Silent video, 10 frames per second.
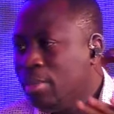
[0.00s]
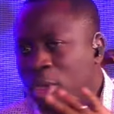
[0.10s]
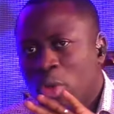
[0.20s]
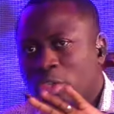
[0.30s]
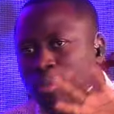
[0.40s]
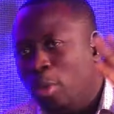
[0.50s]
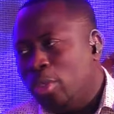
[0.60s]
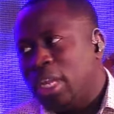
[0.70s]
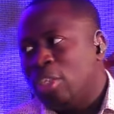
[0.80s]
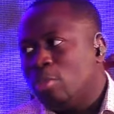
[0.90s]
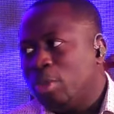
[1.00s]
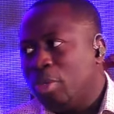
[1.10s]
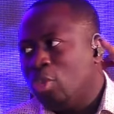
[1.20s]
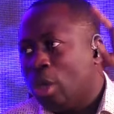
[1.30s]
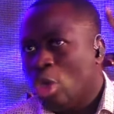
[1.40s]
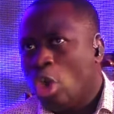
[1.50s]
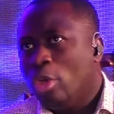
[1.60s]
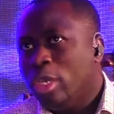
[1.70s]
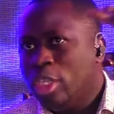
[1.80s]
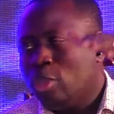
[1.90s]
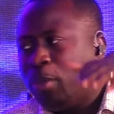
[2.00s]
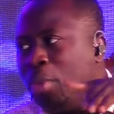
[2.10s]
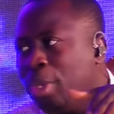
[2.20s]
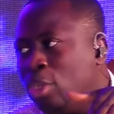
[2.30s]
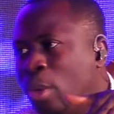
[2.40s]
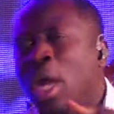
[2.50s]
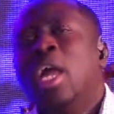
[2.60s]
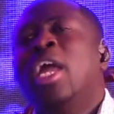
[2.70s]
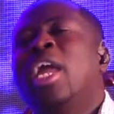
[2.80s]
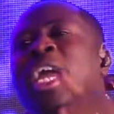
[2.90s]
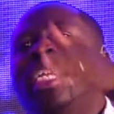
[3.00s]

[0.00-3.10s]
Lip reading: Because both are spiritual, godly, spiritual, and